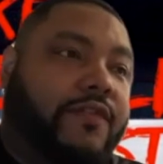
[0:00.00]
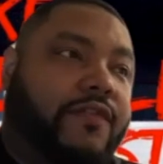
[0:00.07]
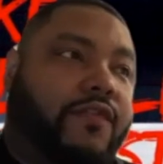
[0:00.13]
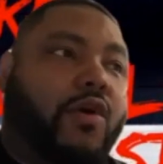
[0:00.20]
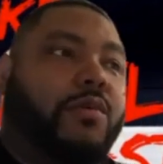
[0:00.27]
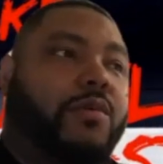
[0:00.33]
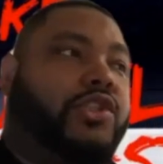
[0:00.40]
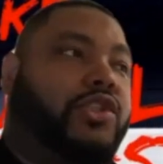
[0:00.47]

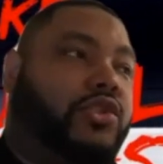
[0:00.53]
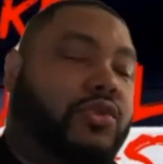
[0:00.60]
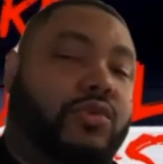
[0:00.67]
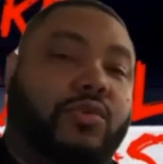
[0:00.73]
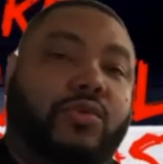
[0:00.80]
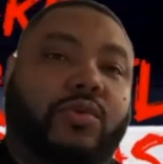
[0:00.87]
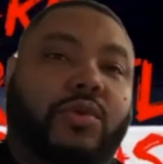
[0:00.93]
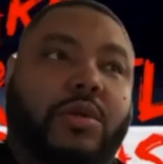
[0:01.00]
forward
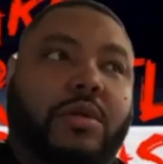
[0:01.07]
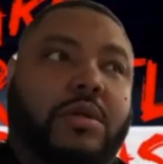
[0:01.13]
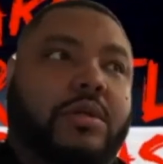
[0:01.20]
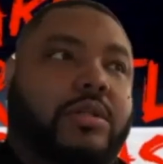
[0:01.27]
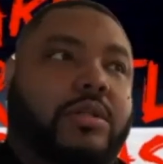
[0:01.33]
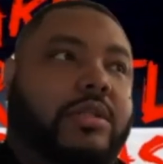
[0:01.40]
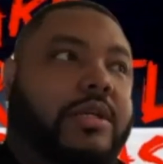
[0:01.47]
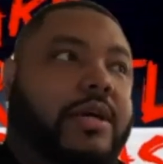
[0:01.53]
to
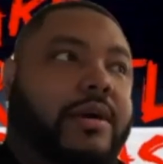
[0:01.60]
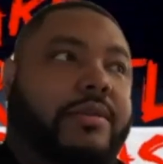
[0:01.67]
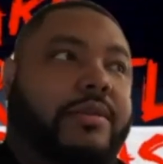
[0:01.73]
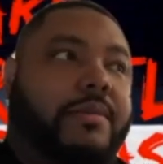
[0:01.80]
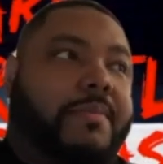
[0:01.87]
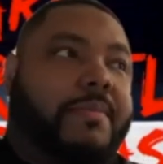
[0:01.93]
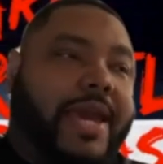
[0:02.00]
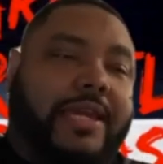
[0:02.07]
the the
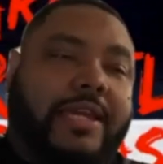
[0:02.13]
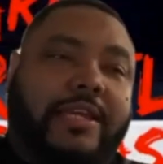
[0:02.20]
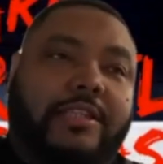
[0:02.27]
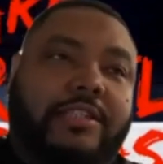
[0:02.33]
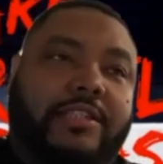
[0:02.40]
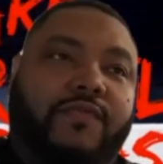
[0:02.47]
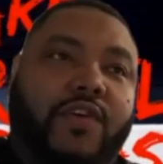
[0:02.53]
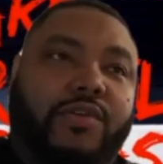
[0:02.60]

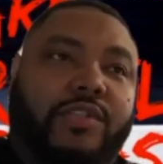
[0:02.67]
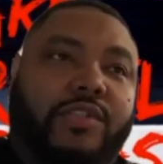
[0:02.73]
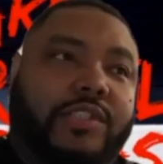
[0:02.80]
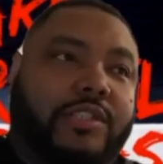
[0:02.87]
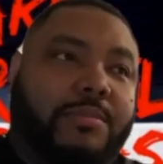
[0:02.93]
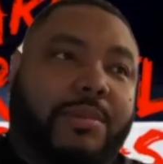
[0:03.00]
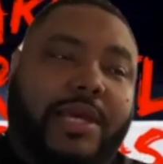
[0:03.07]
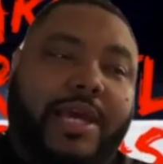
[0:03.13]
Becky's versus
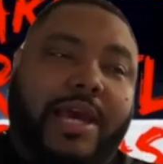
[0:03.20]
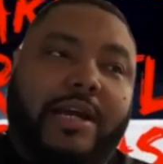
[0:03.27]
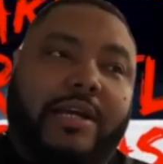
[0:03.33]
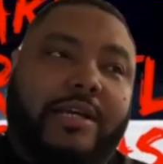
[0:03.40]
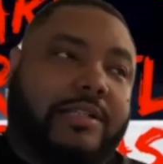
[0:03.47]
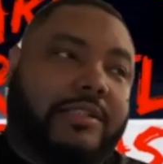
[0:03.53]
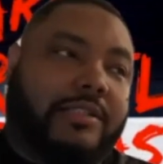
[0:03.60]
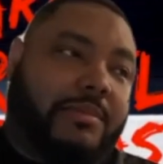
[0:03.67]
the
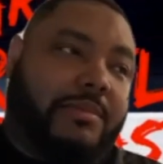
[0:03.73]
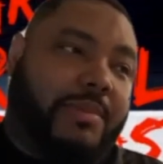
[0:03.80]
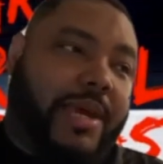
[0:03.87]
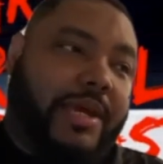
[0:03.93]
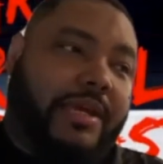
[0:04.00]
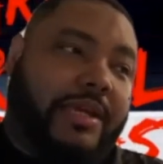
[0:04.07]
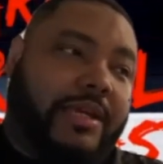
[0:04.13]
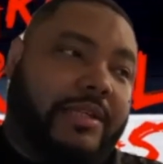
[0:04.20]
Biancas, the
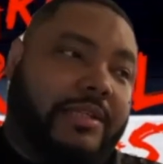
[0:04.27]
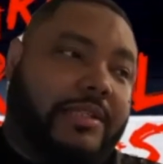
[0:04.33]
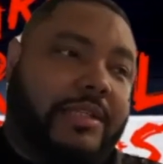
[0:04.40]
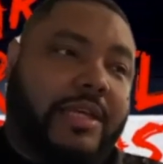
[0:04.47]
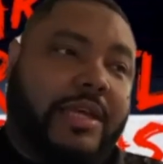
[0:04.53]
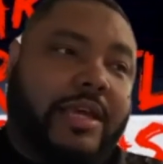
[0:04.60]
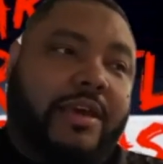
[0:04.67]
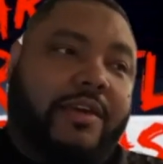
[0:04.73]
Becky's
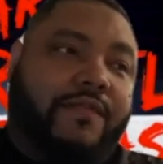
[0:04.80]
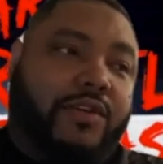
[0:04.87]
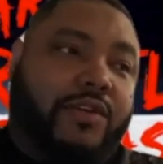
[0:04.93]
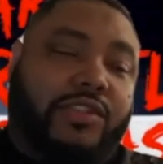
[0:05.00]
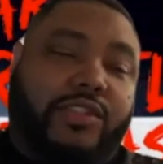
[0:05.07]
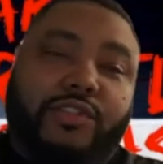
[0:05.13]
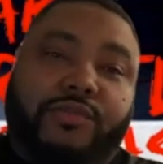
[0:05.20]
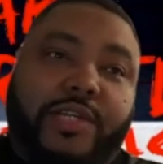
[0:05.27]

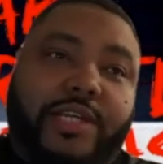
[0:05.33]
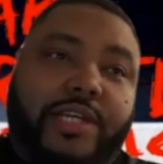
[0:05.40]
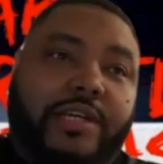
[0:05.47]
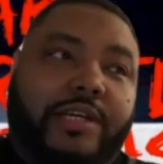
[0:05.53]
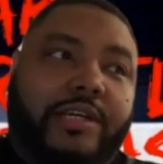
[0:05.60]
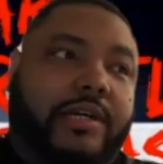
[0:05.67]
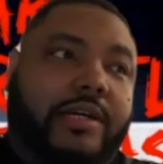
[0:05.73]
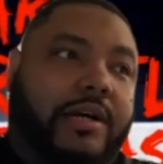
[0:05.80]
versus
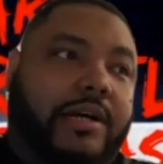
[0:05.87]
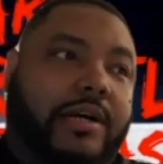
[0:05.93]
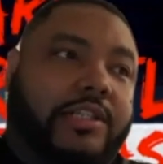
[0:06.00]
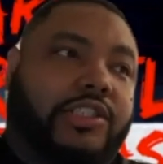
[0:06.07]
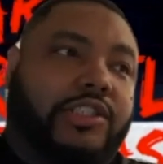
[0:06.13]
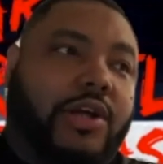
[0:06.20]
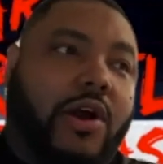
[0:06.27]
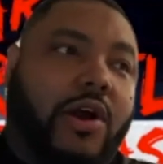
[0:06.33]
Rhea, uh,
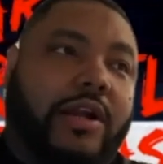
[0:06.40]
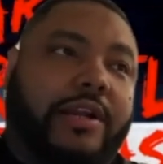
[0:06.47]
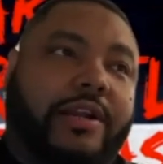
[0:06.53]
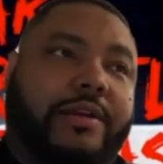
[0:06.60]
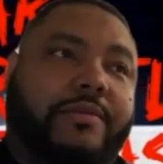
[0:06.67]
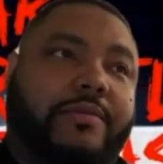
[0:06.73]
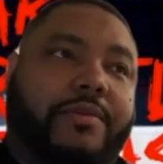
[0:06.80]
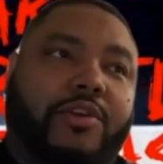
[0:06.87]
Charlotte,
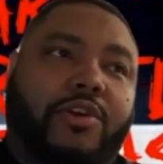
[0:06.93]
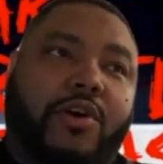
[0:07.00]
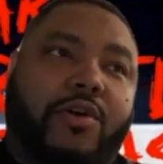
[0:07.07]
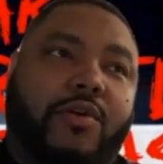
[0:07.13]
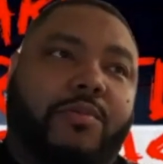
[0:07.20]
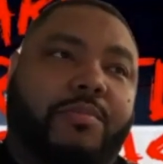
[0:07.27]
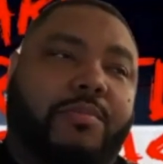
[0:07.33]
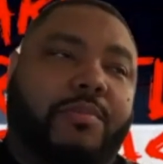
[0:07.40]
and you
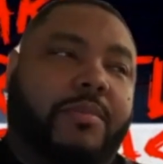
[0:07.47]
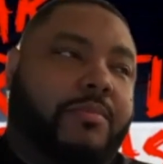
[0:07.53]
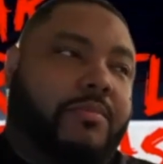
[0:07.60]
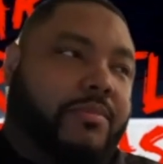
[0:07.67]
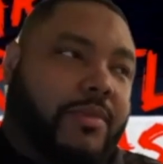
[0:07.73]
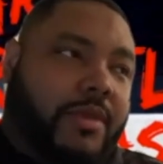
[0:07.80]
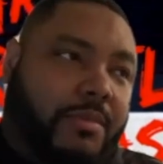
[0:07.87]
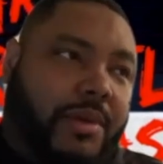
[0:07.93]
know
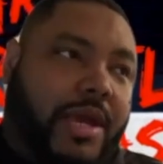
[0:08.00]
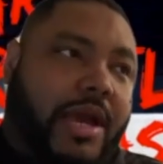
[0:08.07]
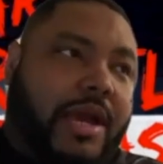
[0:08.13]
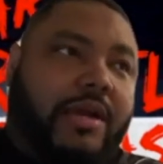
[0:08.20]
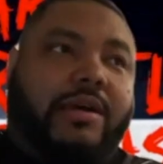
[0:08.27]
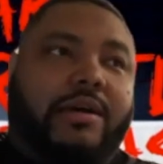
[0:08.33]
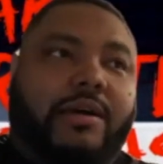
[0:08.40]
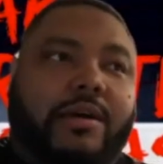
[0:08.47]

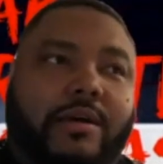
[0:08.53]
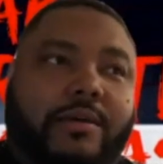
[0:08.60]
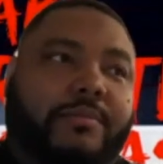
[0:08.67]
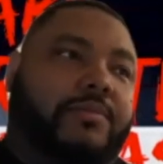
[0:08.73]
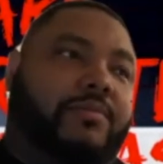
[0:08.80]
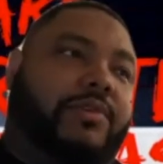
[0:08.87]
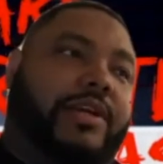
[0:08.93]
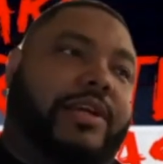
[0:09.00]
Bianca,
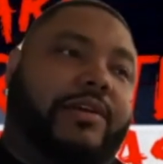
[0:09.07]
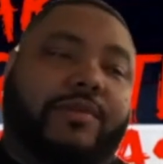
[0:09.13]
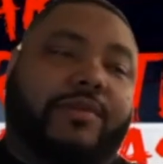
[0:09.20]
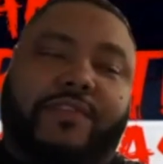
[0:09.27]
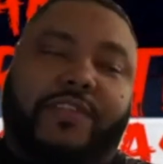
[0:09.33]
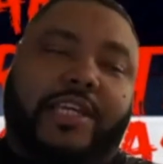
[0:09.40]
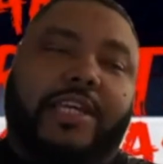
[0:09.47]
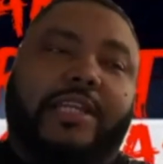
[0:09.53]
Bria,
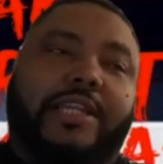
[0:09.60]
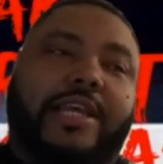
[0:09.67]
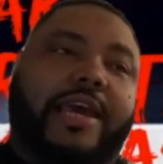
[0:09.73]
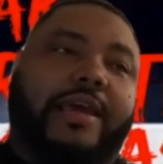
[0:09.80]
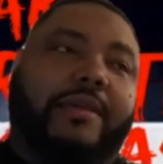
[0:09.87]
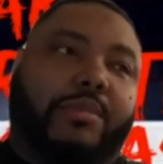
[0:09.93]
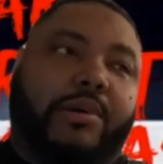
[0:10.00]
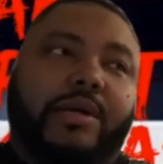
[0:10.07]
we've seen
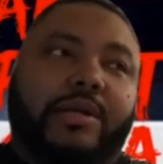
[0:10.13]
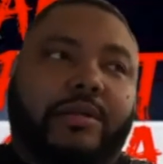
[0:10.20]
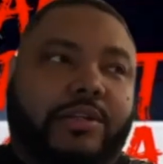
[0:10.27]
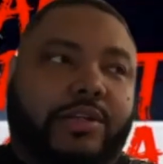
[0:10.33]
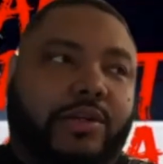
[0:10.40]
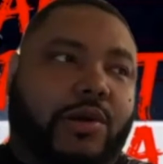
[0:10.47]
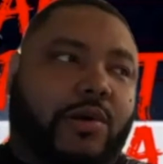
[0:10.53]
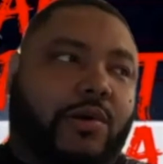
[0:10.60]
that, but
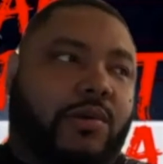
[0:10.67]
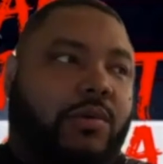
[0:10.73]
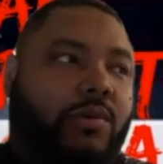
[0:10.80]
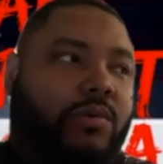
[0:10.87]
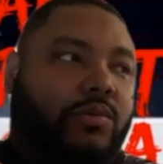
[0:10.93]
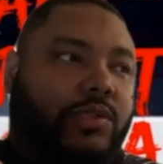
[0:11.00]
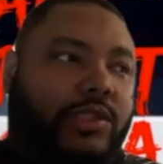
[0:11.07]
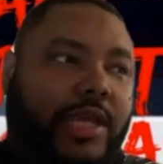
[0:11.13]
you know,
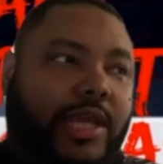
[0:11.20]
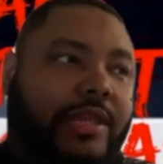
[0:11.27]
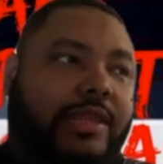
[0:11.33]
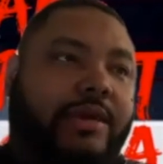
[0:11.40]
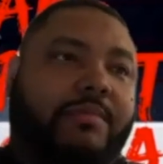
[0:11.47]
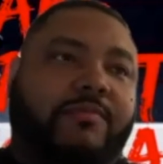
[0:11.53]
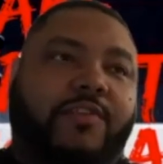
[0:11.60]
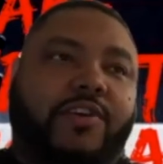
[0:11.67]
seeing
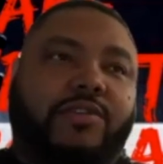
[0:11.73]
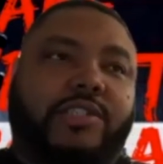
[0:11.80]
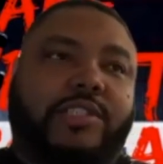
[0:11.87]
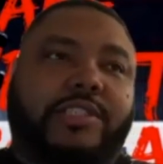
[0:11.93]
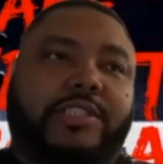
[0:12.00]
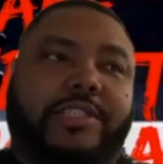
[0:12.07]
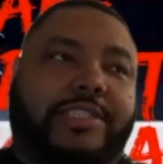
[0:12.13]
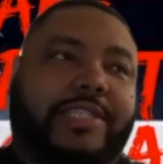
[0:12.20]
them
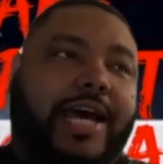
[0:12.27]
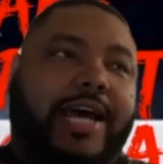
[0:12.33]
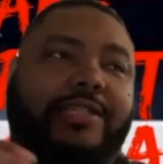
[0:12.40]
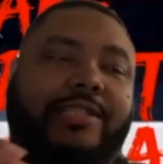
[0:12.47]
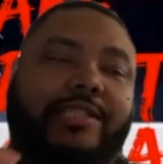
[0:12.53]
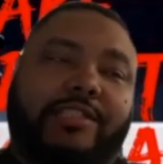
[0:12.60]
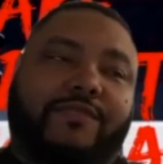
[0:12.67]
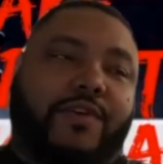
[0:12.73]
versus the
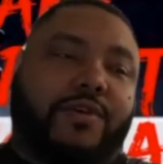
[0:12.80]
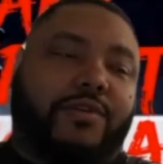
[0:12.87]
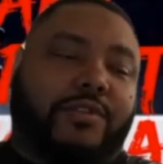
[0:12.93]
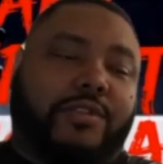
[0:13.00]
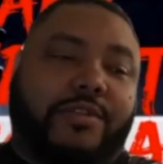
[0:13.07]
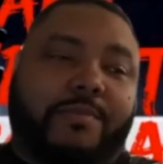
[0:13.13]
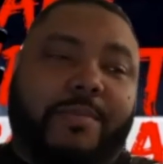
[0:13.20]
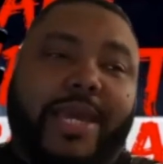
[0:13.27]
Sashas
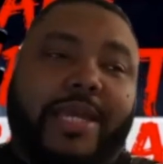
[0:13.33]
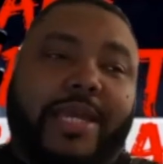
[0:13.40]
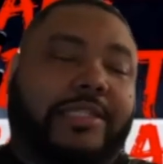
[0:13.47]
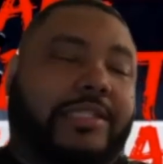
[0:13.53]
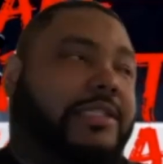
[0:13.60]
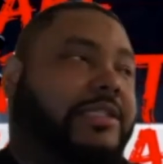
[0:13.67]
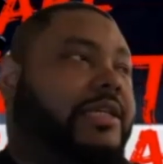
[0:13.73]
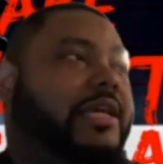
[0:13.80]
versus the
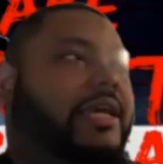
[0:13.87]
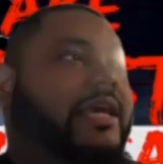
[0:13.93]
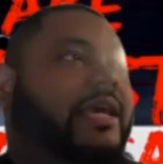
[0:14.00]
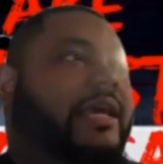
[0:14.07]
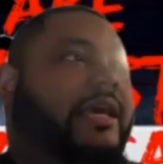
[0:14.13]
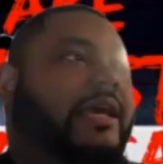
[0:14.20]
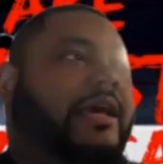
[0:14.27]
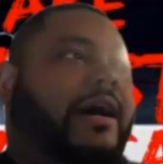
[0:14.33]
Bayleys,
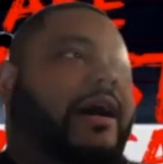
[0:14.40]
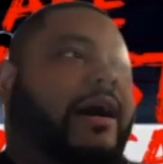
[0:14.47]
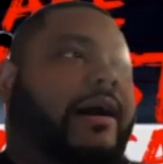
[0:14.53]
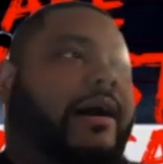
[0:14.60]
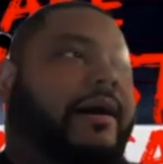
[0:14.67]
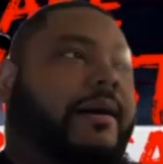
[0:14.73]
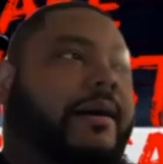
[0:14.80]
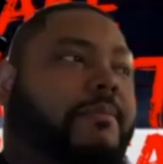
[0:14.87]
mm.
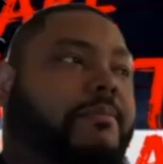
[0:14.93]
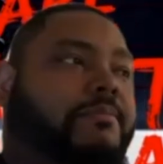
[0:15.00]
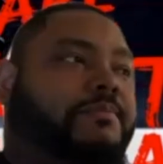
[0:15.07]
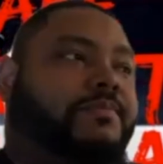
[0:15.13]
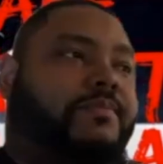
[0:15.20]
um,